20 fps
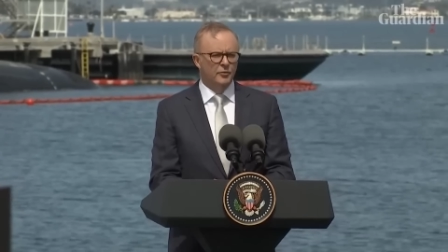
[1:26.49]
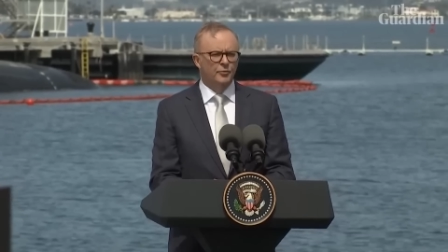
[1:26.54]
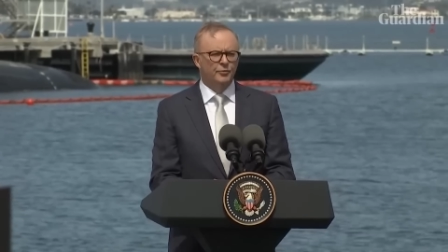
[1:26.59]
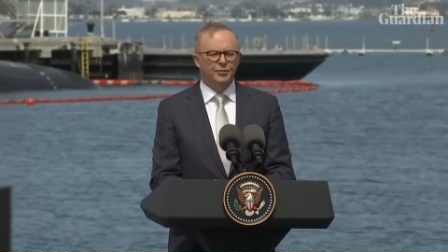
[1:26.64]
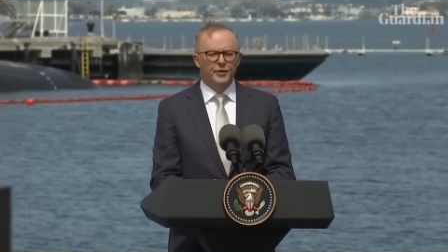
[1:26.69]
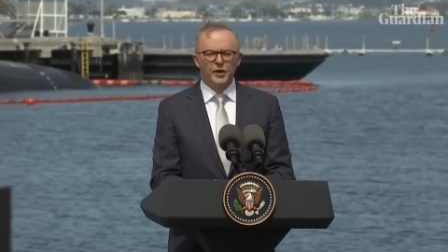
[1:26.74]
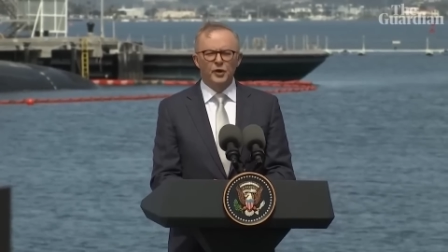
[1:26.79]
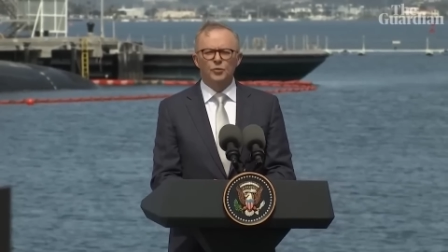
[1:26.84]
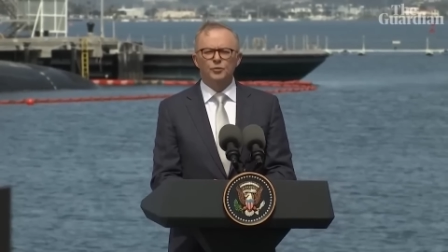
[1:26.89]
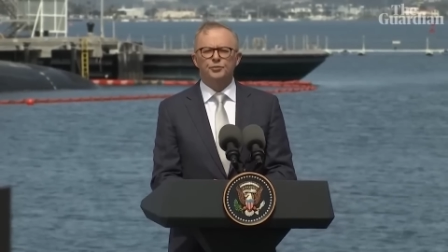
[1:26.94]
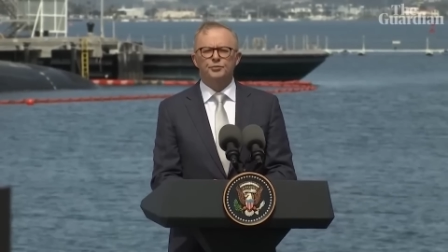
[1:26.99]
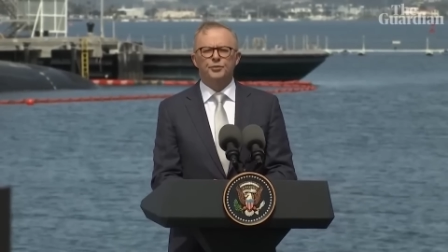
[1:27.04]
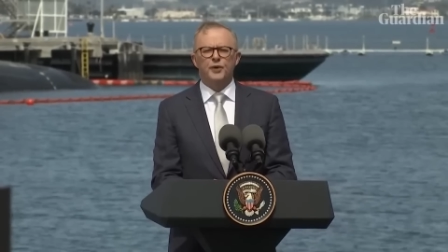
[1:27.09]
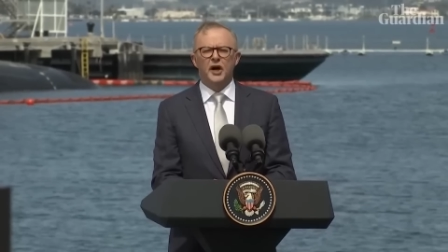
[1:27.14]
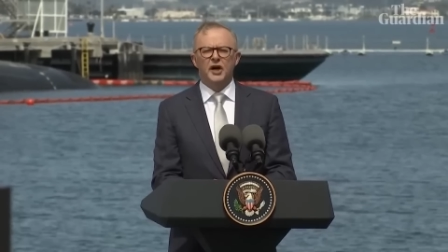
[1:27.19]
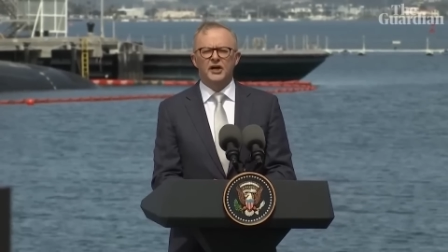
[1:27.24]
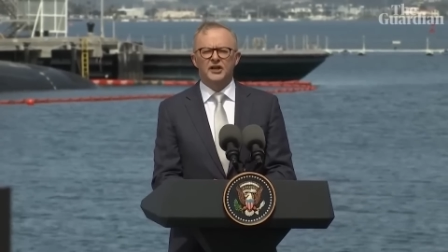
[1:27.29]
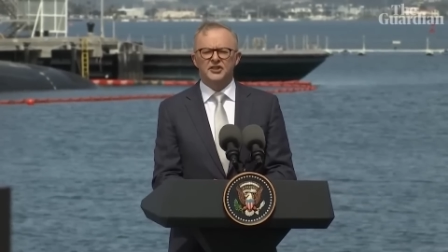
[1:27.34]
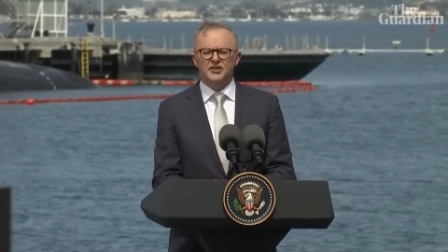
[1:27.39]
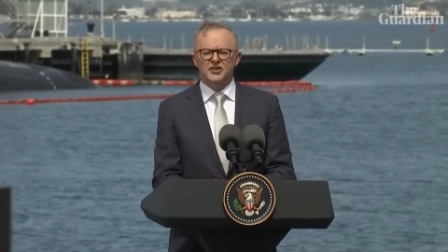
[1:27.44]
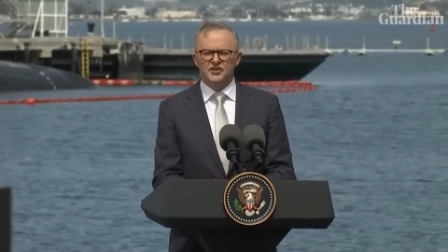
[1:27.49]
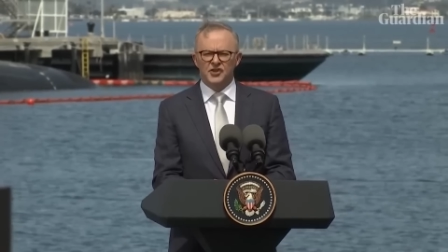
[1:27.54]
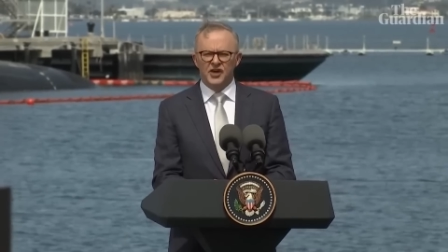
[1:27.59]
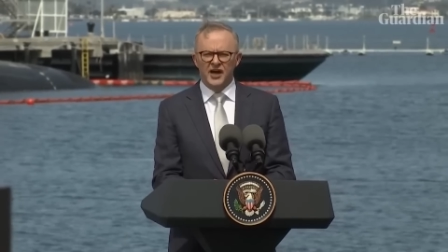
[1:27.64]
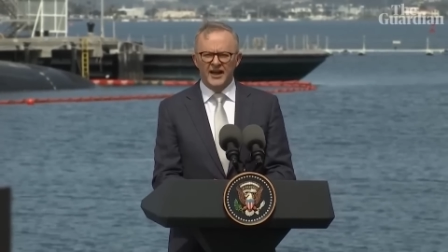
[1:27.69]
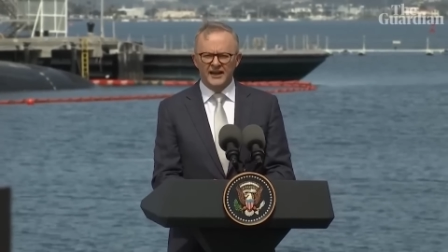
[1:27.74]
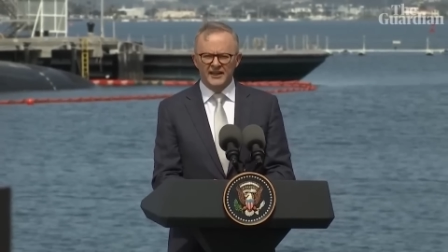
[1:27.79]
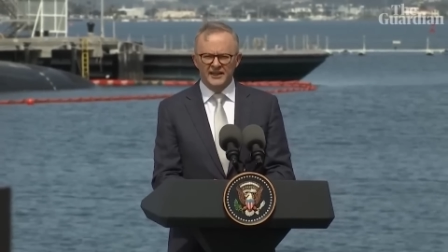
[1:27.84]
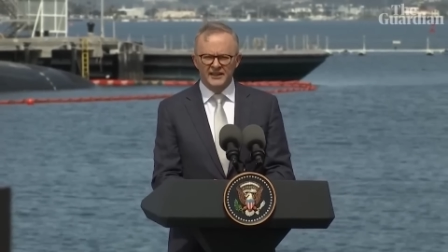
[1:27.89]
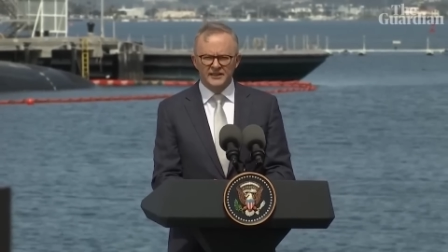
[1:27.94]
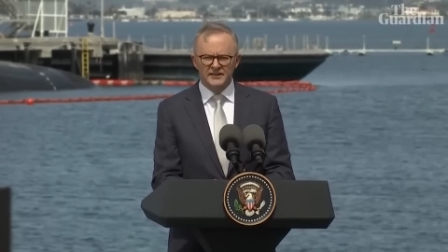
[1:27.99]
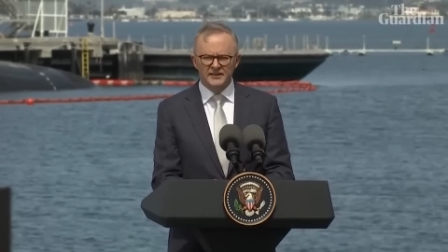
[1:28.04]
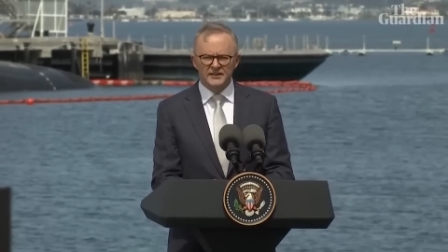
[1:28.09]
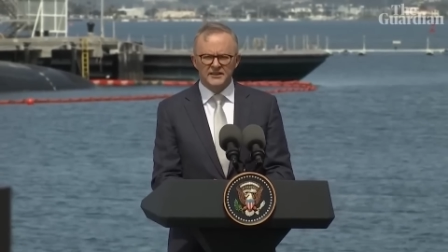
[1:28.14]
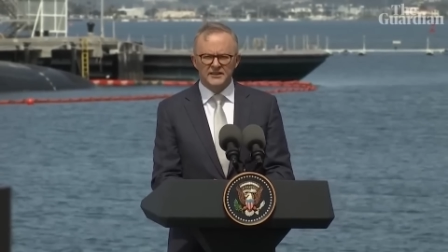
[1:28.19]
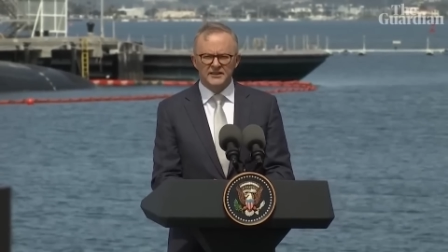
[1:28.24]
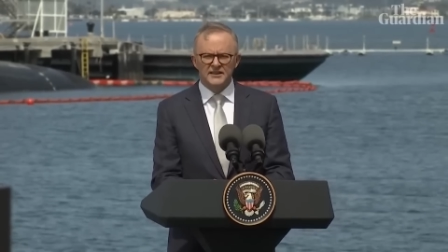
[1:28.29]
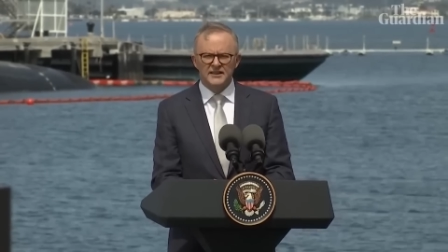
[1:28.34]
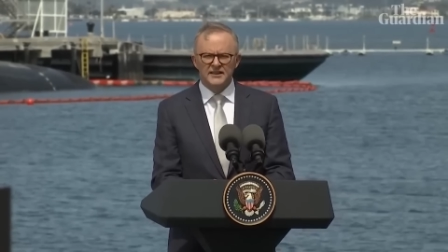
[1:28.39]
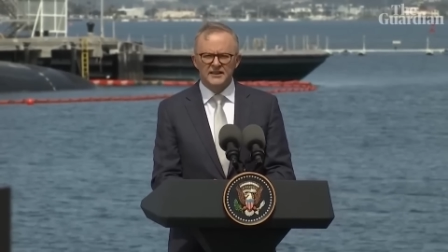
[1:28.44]
built by
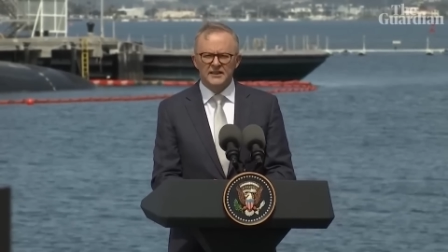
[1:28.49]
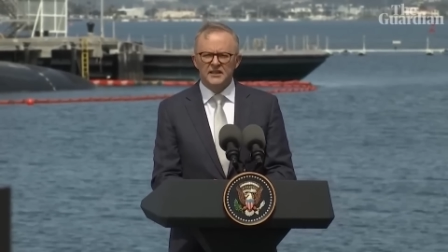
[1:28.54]
Australians,